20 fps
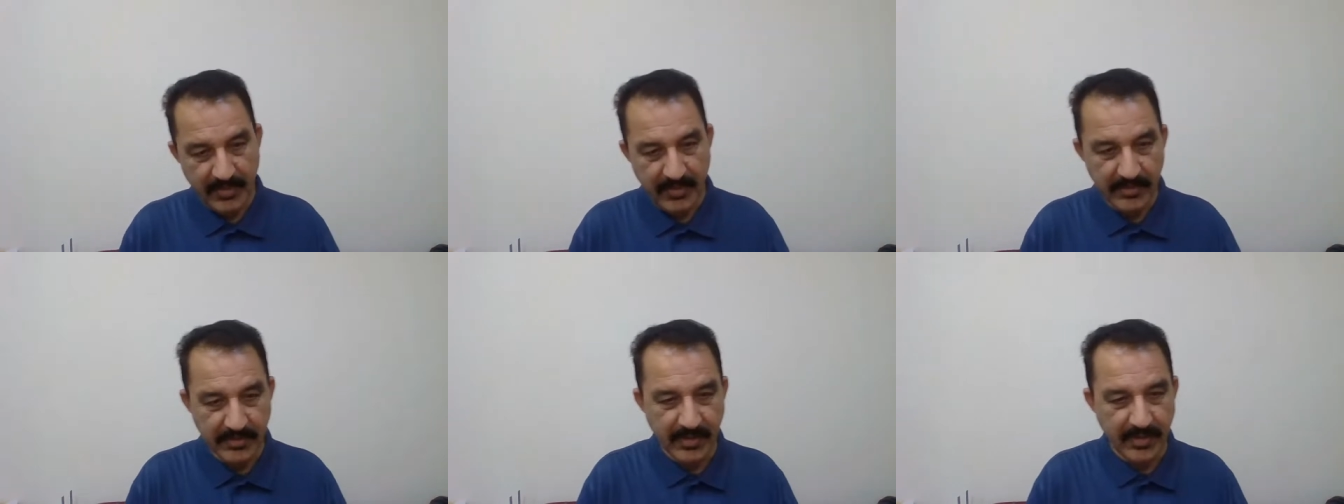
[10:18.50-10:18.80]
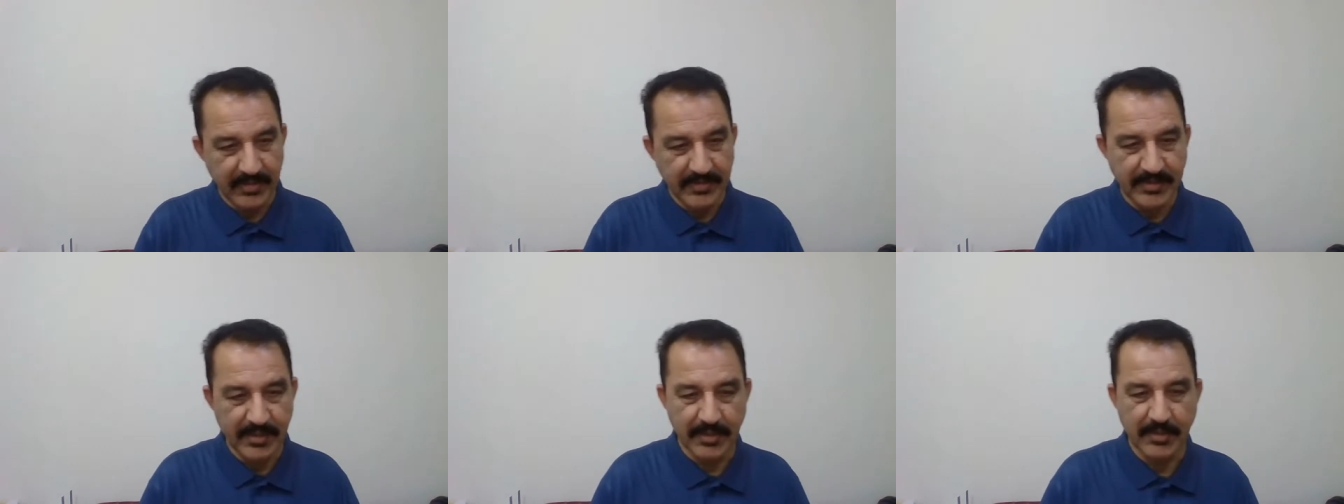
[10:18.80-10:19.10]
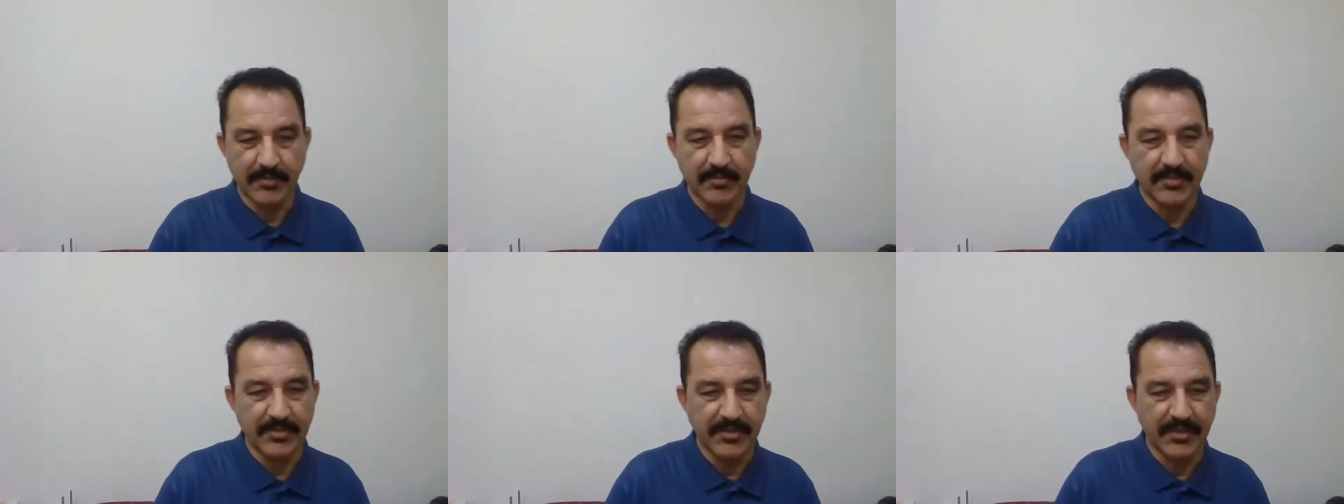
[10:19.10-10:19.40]
design
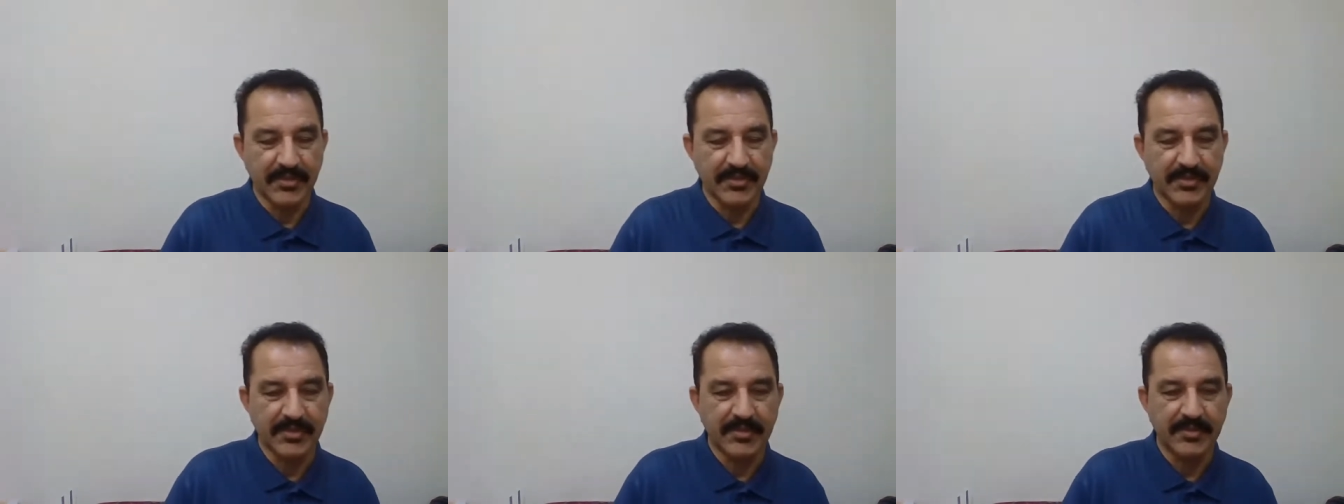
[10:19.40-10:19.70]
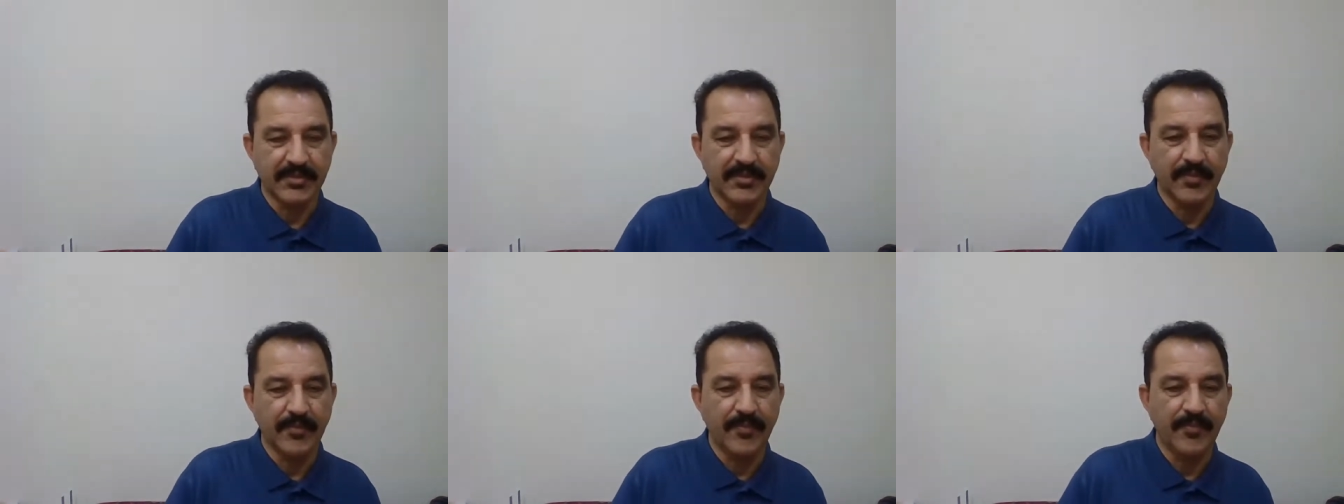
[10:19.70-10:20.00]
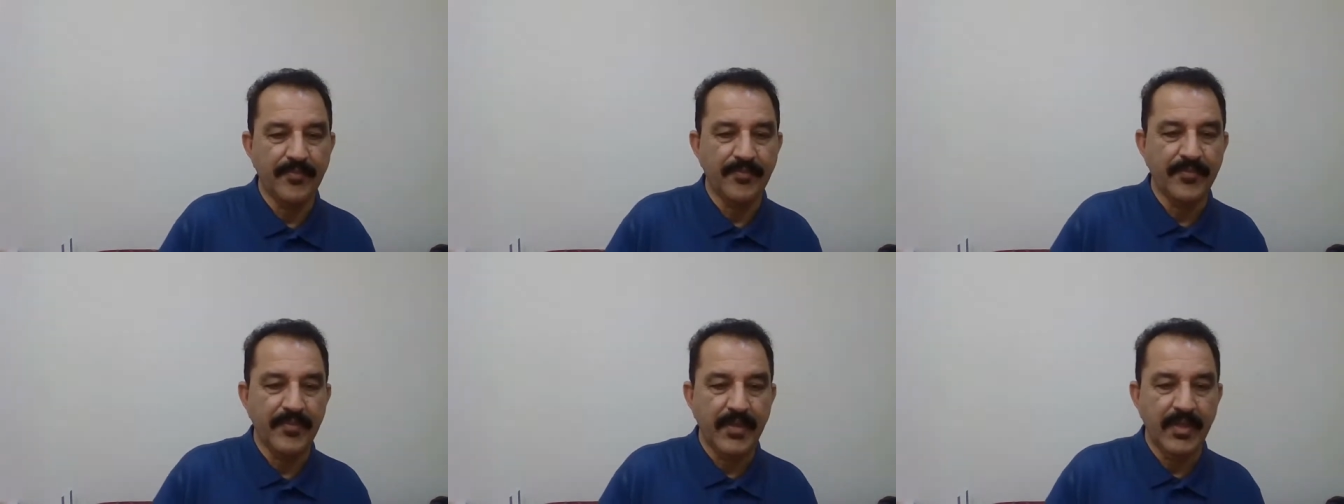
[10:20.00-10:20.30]
circumstances.
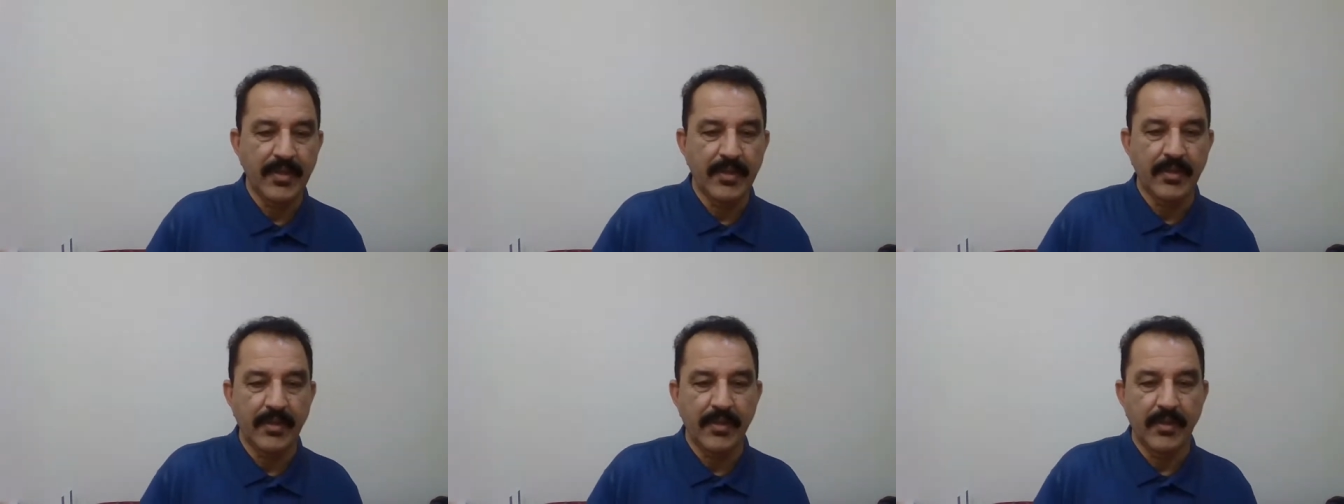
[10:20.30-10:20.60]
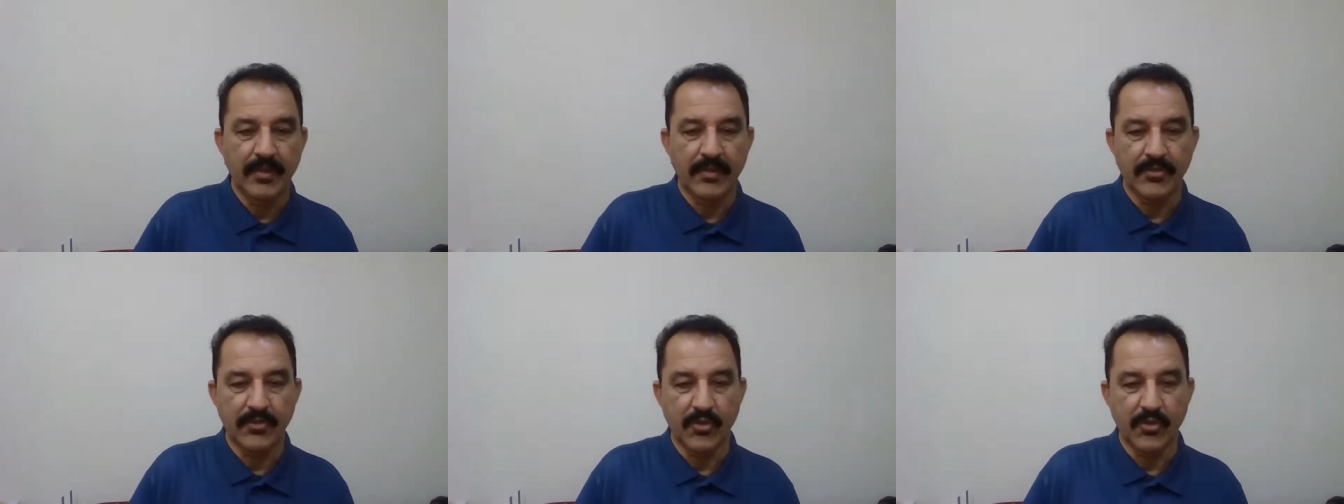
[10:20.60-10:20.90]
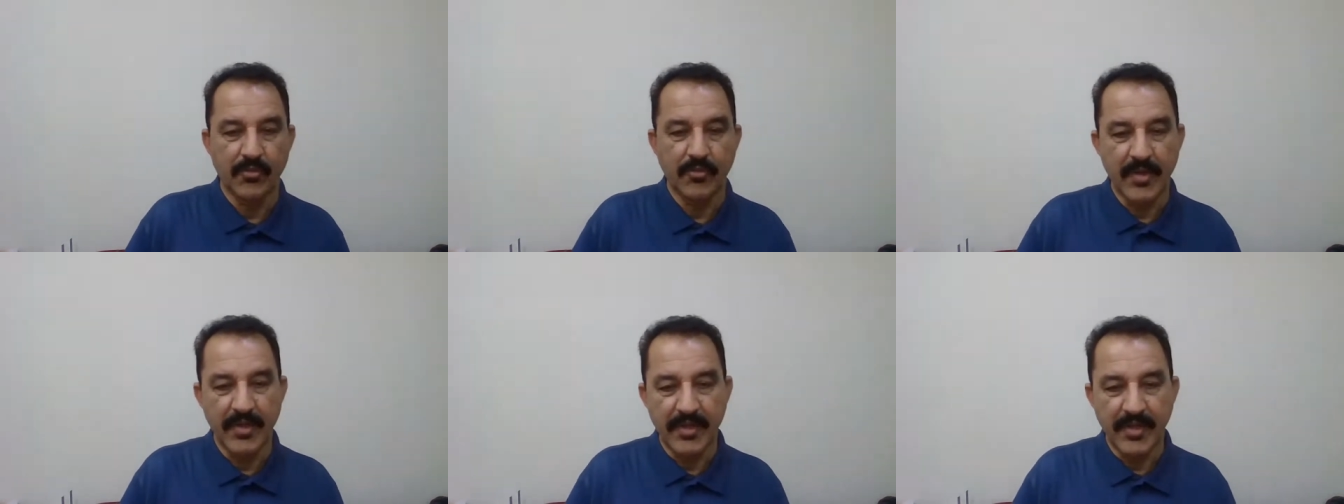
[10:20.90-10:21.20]

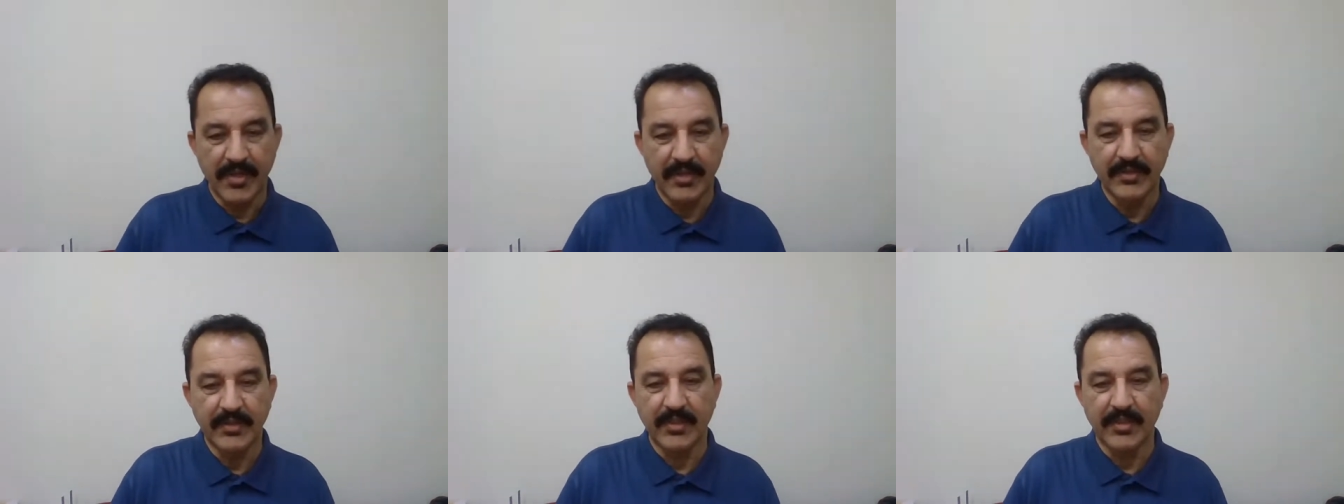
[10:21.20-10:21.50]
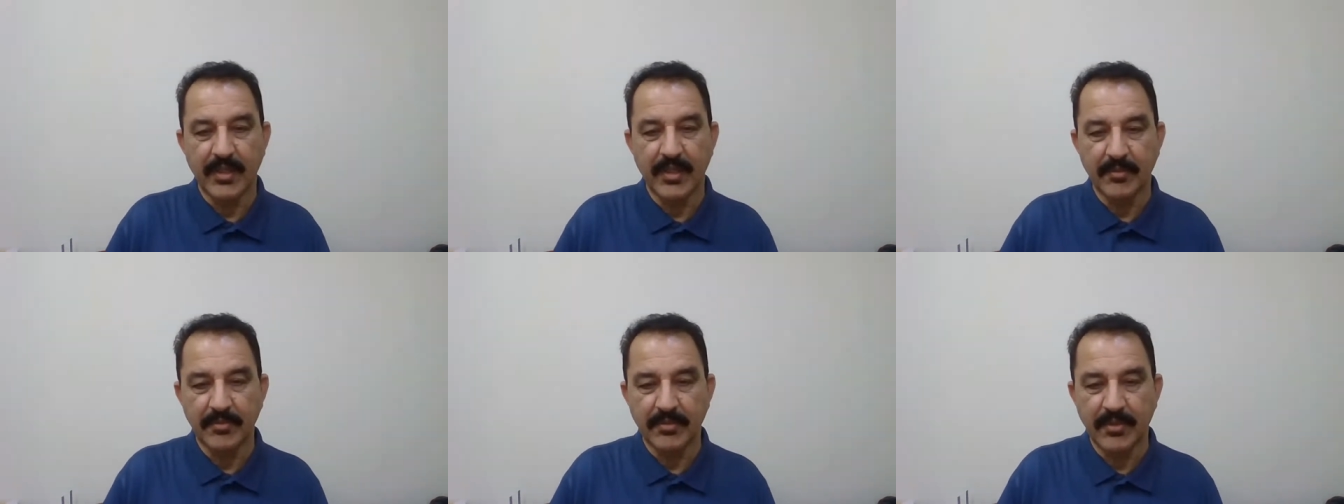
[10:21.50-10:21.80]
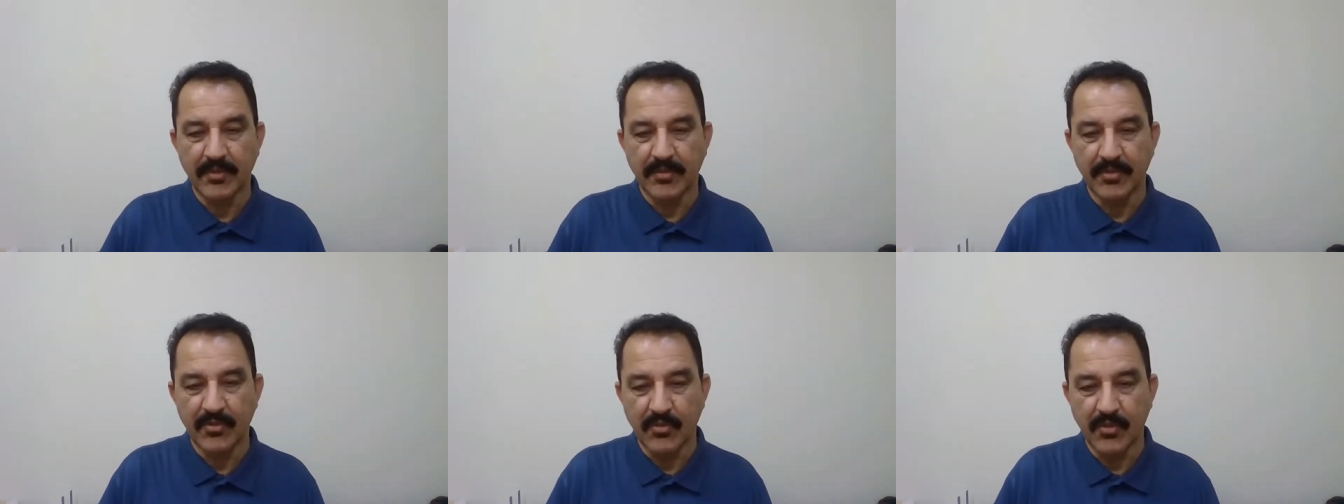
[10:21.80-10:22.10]
So maintain the depth of